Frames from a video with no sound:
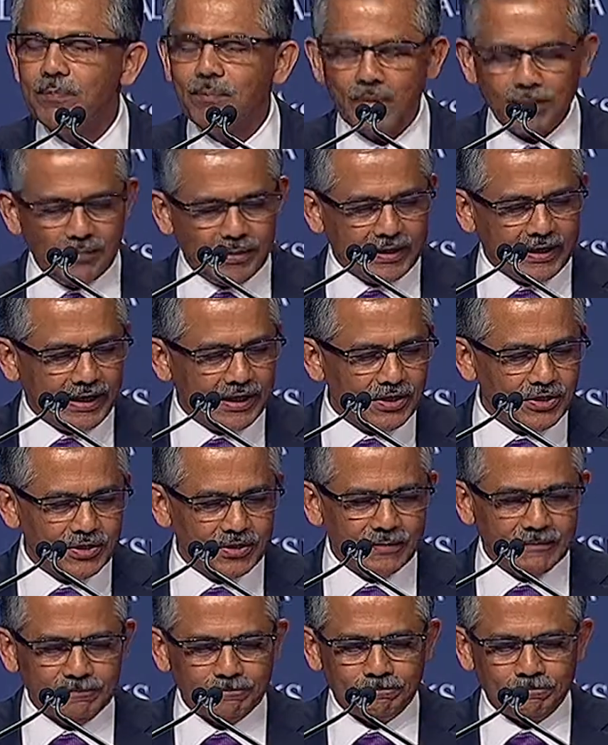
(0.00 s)

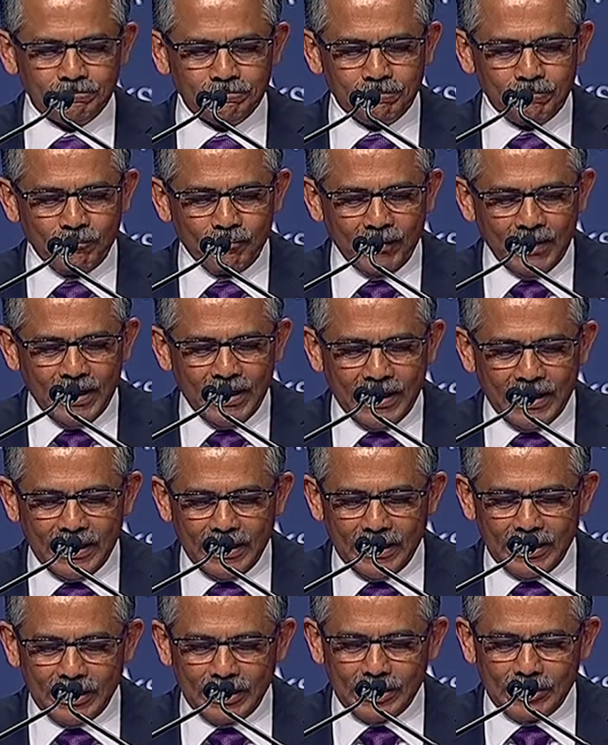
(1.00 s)
publication.
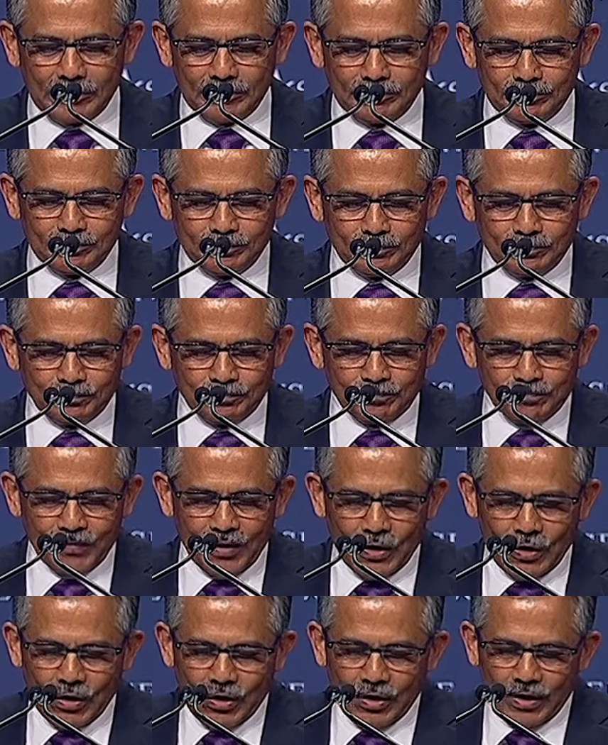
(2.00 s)
Um,
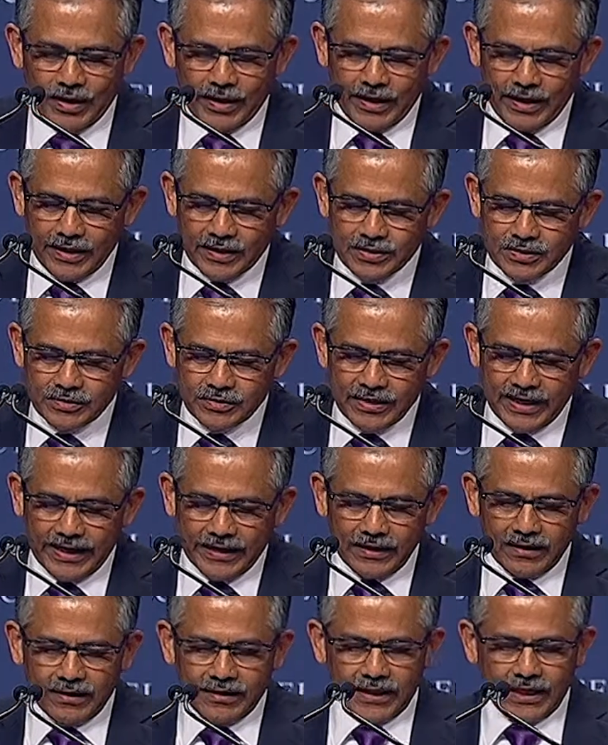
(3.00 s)
it's
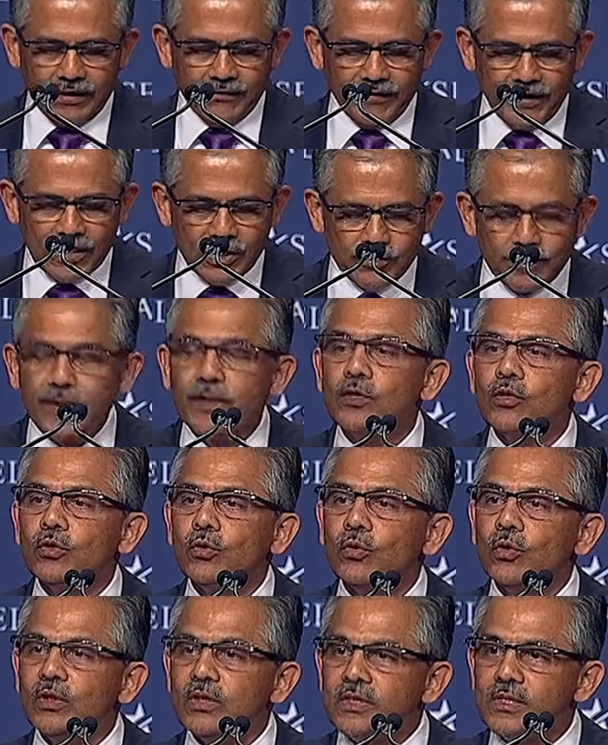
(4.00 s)
titled Investment
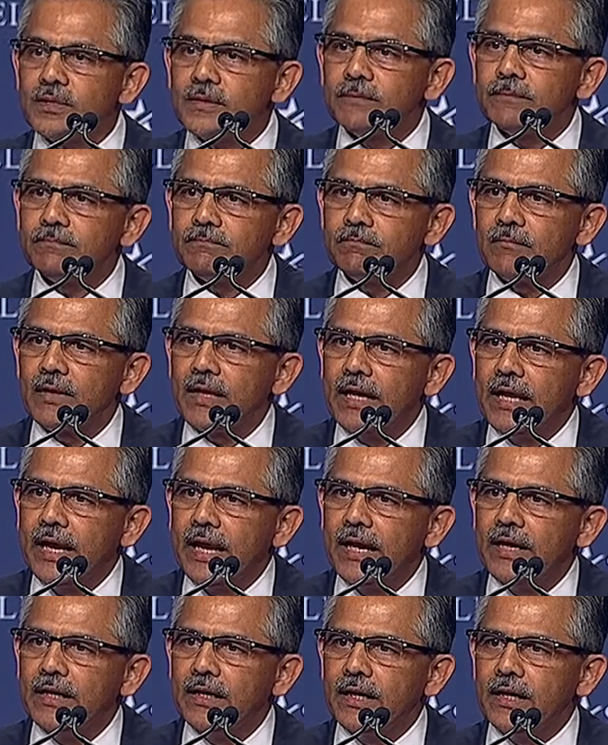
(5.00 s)
Tools,
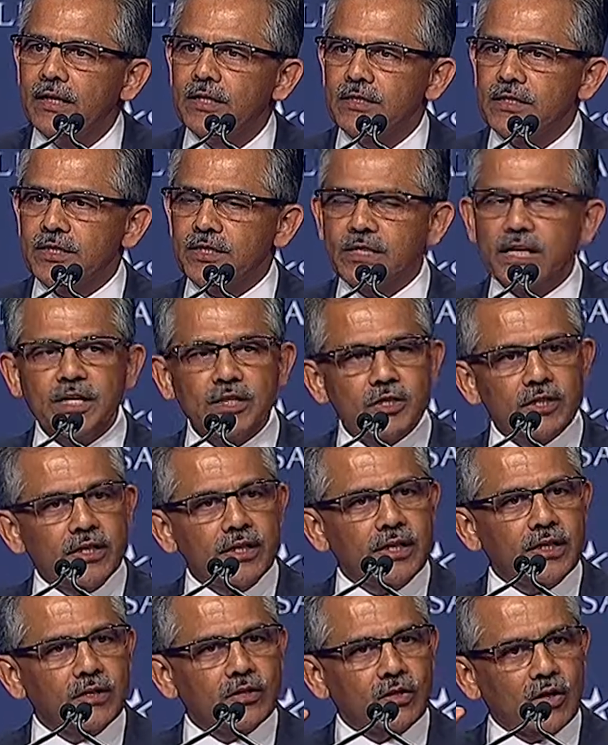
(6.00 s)
and it is
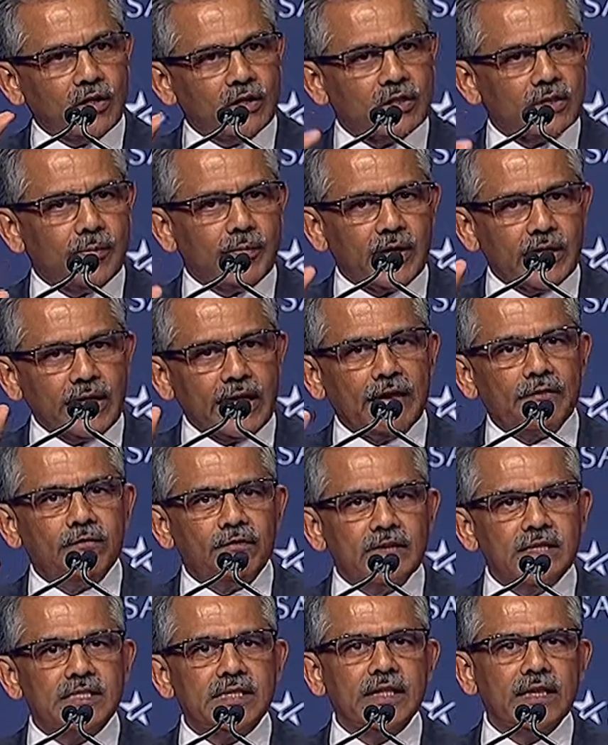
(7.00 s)
essentially talks about
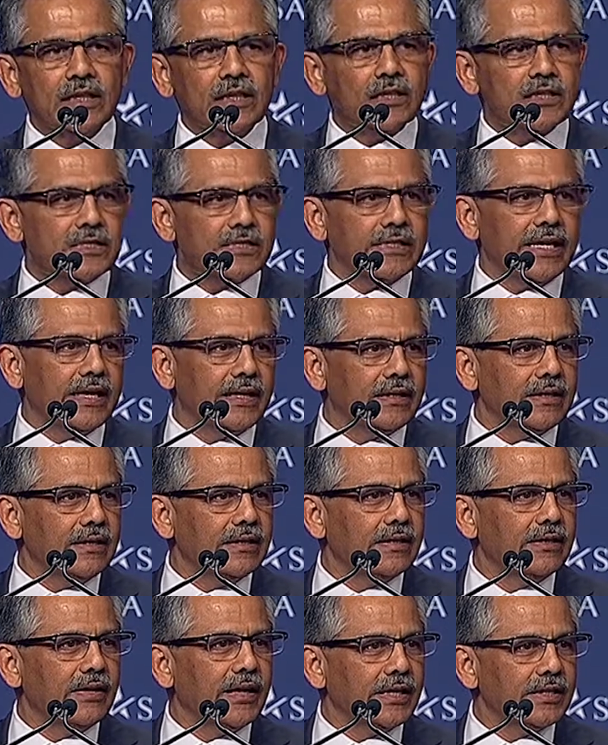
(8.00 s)
every single state in
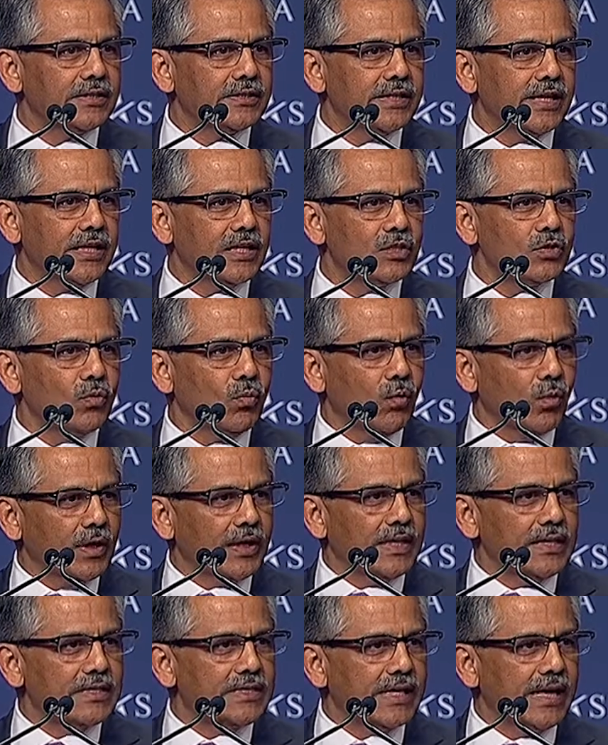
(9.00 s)
the United States, what
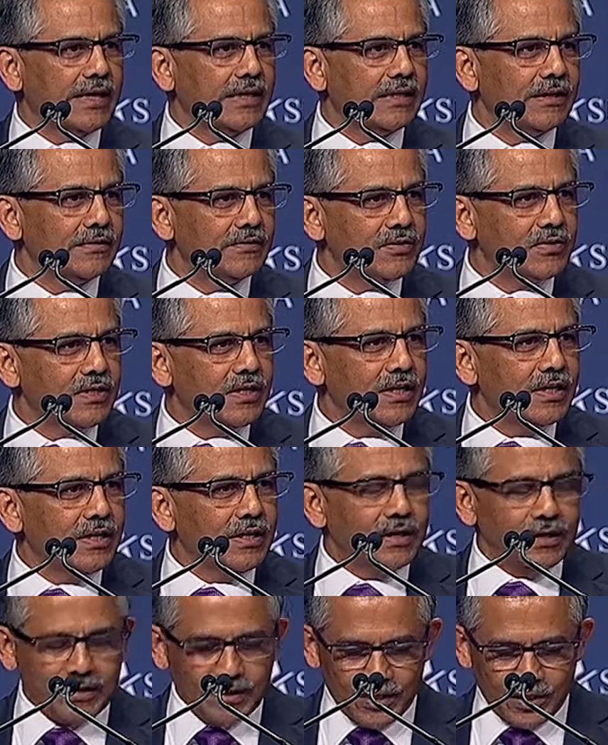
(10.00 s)
incentives
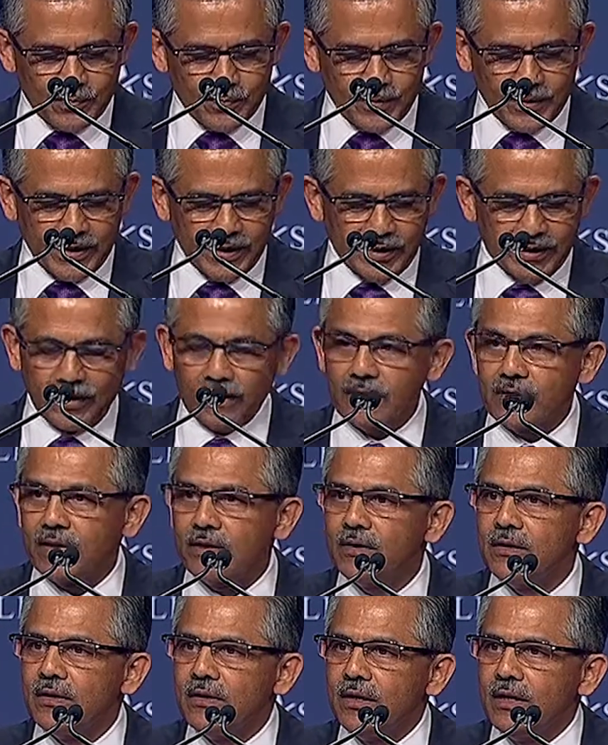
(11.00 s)
this
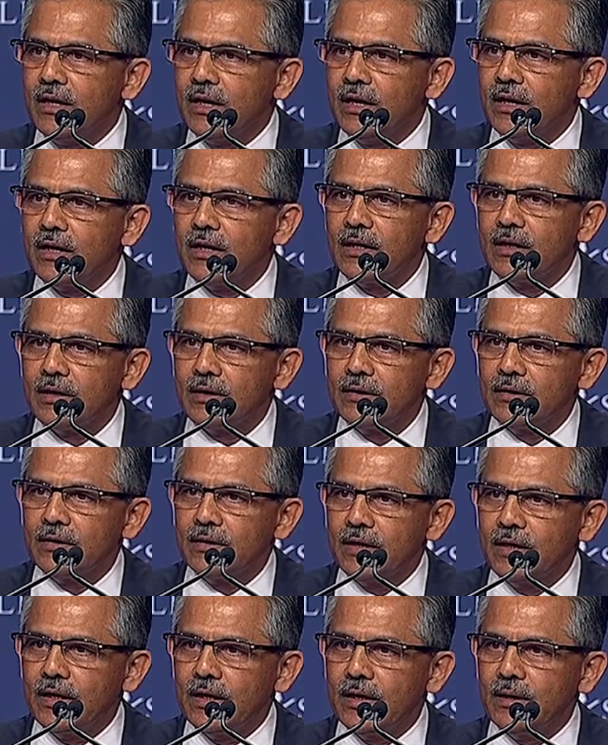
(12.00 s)
particular uh,
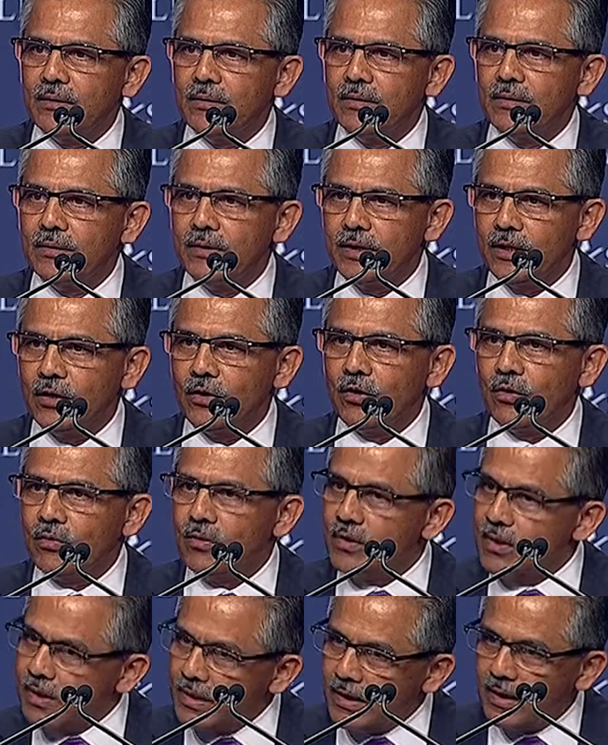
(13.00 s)
uh, you know,
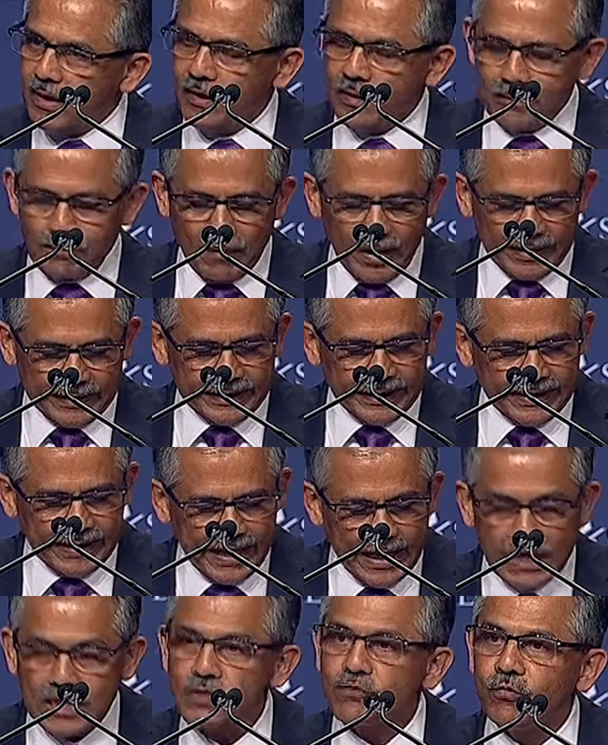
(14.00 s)
uh, market
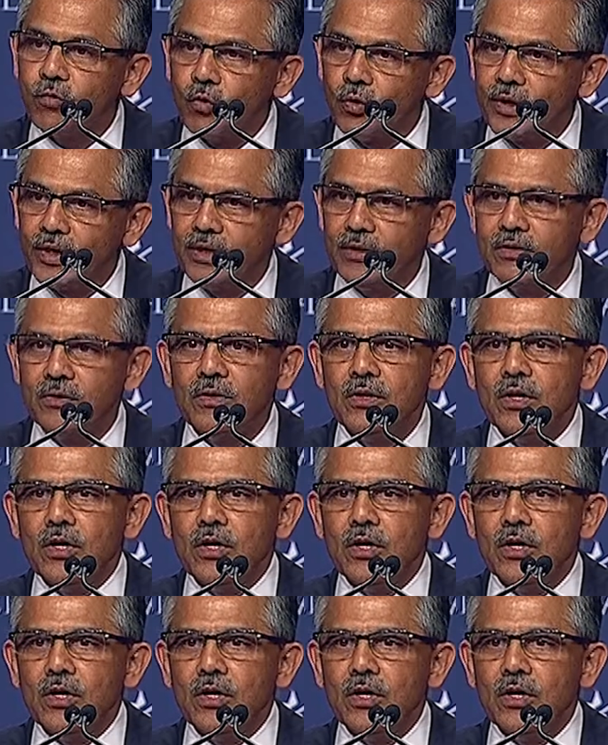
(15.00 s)
has for you.